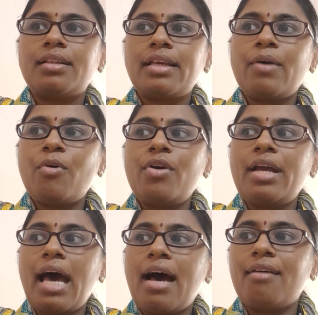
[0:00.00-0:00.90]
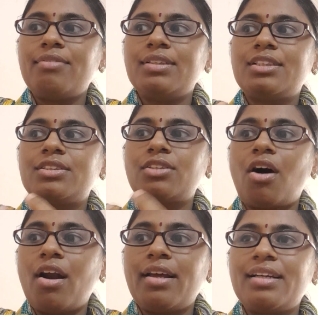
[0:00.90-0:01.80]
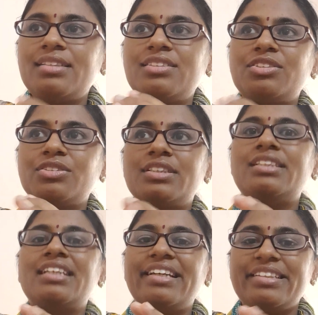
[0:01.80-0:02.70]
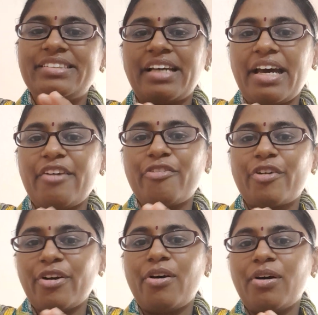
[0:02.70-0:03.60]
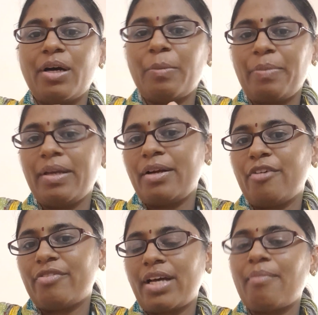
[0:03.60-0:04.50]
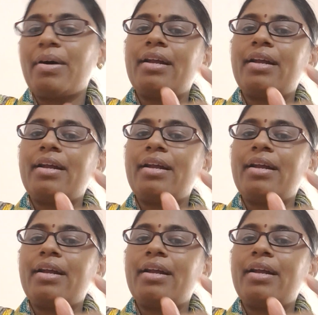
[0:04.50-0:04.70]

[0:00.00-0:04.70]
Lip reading: They won't have this tolerance to sit in a chair for a longer period of time,